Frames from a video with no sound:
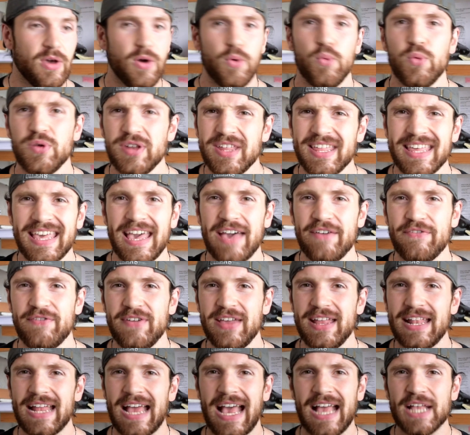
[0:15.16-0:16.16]
What does
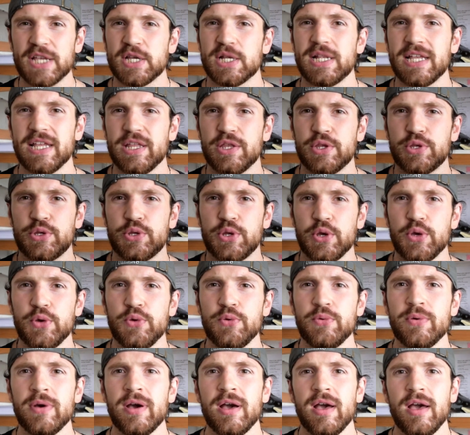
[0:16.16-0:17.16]
caffeine actually
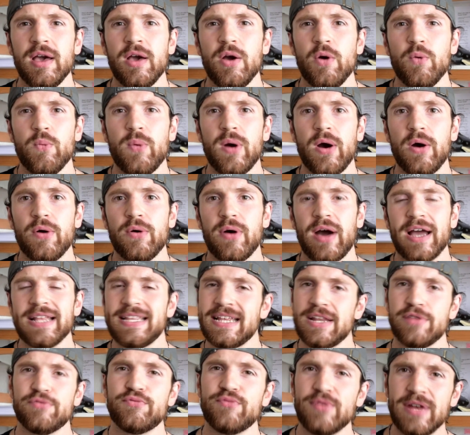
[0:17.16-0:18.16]
do? Well, I
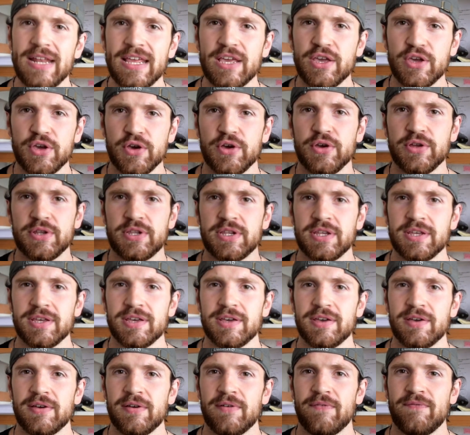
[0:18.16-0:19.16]
did a really good
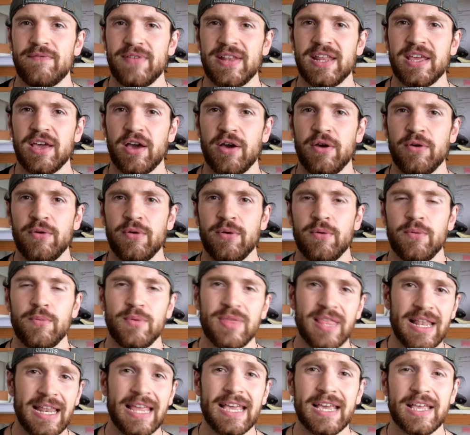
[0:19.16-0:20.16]
video
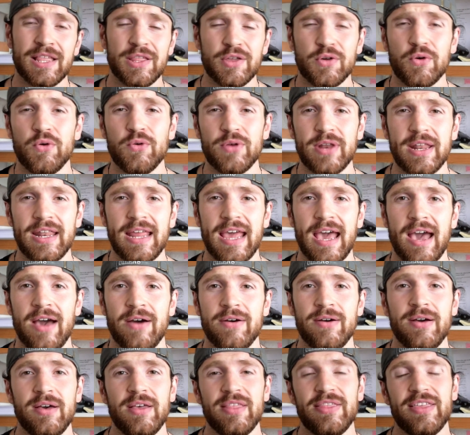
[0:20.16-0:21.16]
with a link in the corner
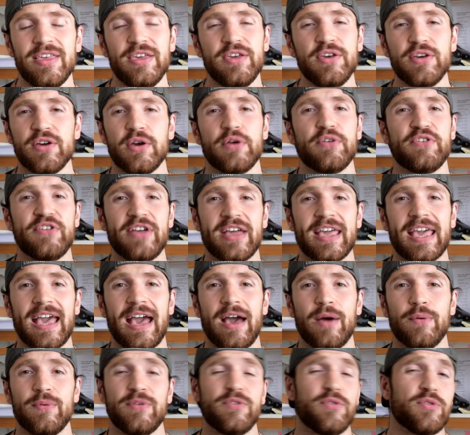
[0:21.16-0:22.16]
now that you can go check
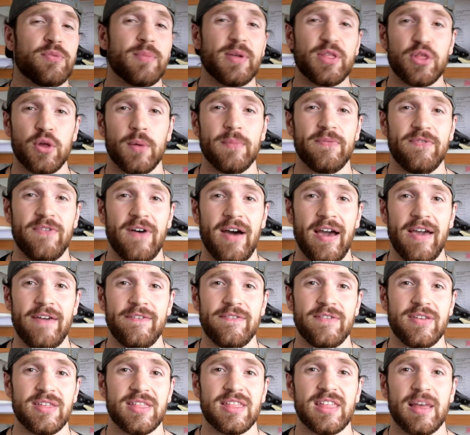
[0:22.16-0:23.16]
out, which is my top
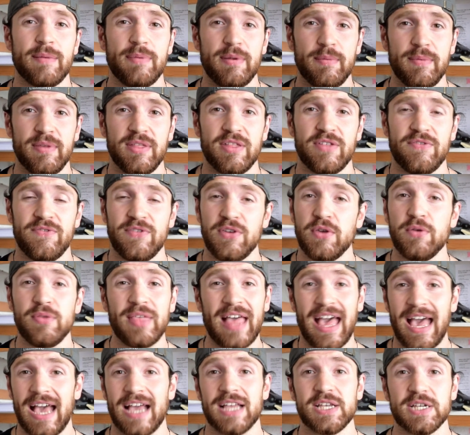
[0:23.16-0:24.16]
five supplements for you
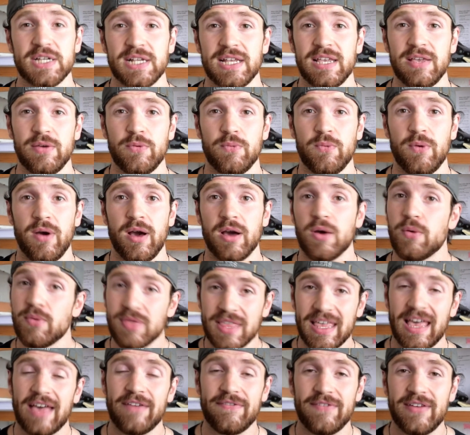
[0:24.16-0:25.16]
that actually work,
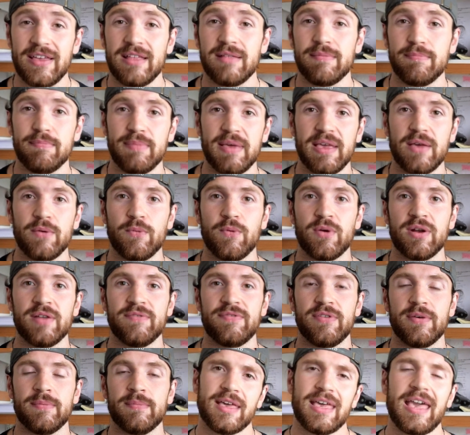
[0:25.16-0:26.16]
with caffeine being one
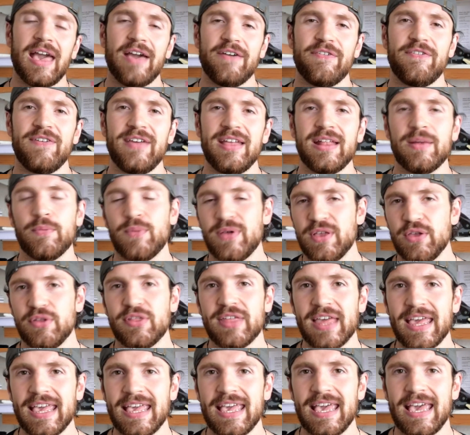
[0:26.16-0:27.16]
of them. Caffeine, and when you
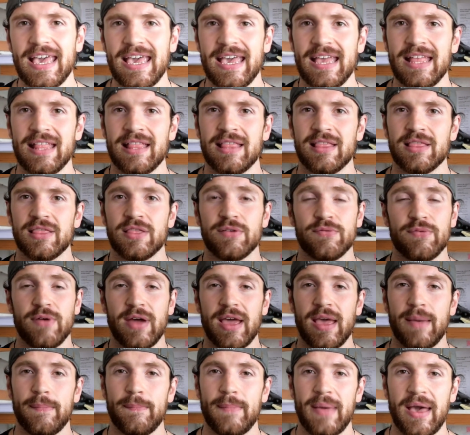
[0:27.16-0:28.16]
take it in the
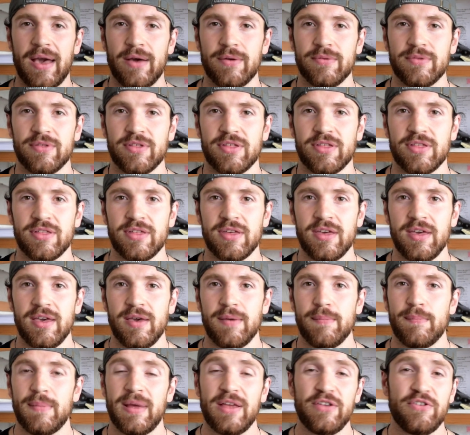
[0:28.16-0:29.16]
right amounts,
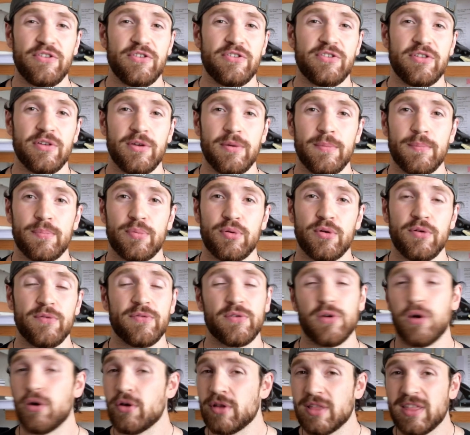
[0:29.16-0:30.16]
manages to
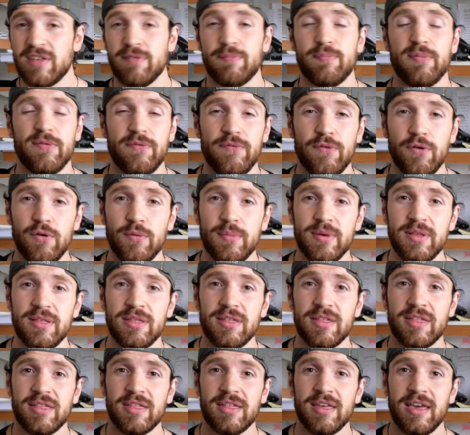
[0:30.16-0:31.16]
improve cognitive
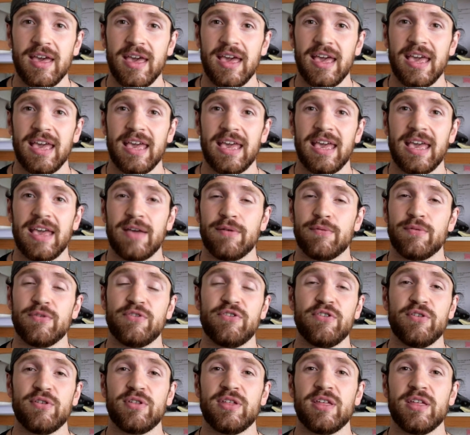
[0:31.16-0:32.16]
performance, it
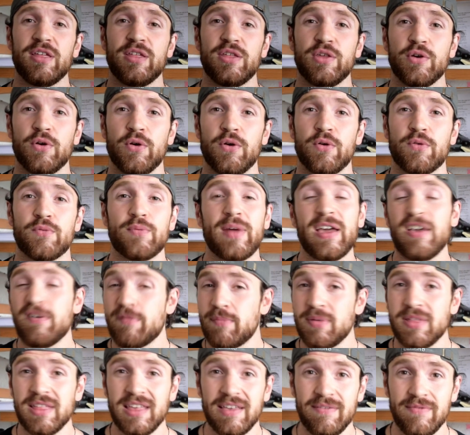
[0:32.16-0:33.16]
reduces your rate
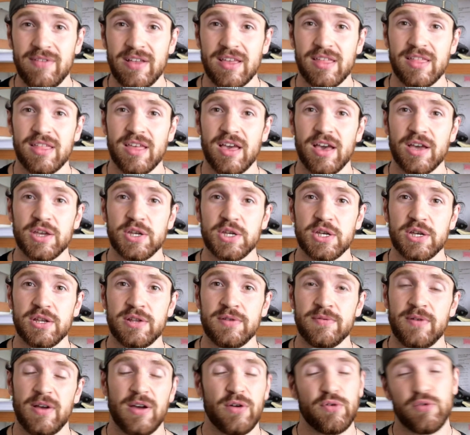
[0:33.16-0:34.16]
of perceived
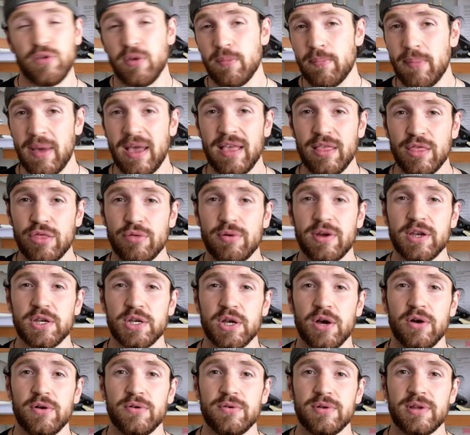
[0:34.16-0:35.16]
exertion or your pain
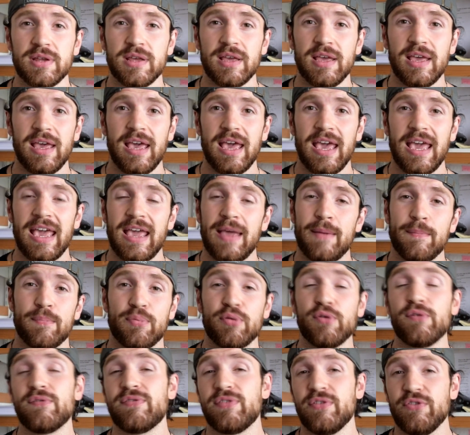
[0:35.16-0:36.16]
threshold, it
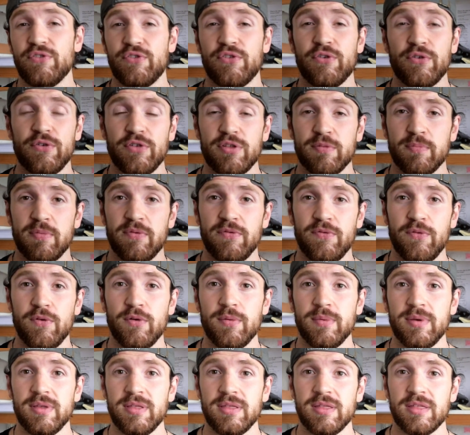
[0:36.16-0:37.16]
improves endurance
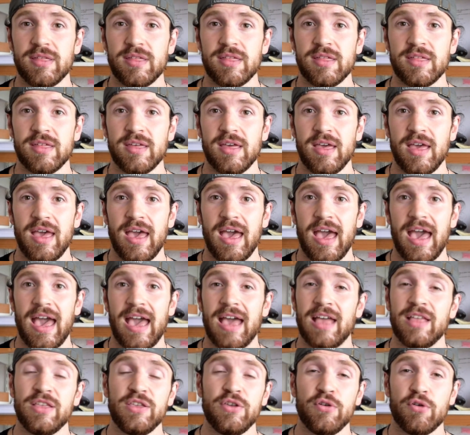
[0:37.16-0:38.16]
performance
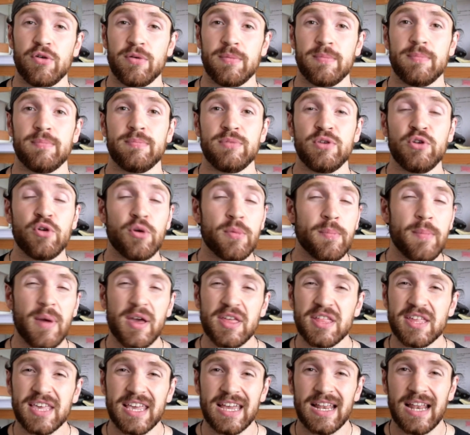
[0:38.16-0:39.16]
and your
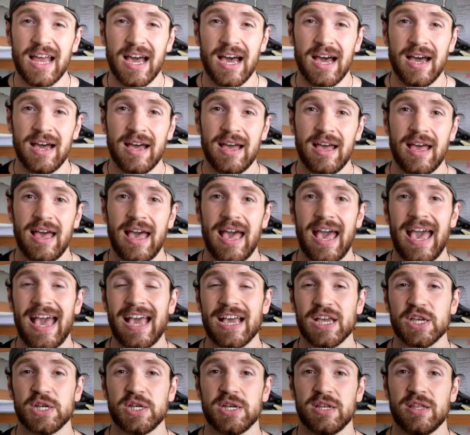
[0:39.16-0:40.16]
neuromuscular
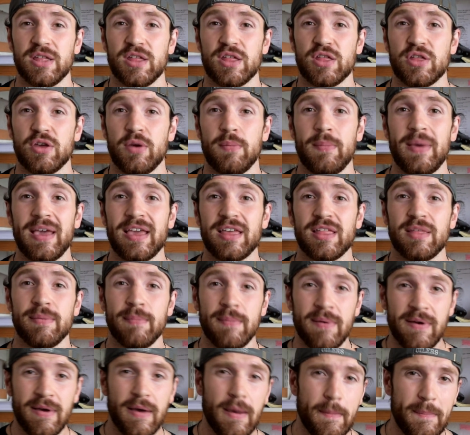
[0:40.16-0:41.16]
actions, so it makes
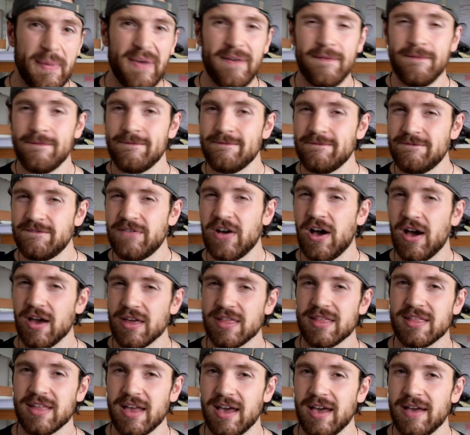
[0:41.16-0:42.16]
them a bit
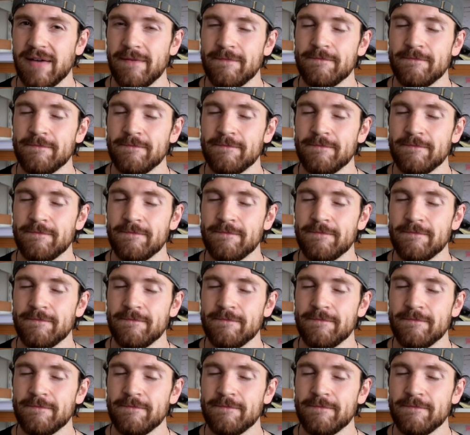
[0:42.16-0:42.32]
faster.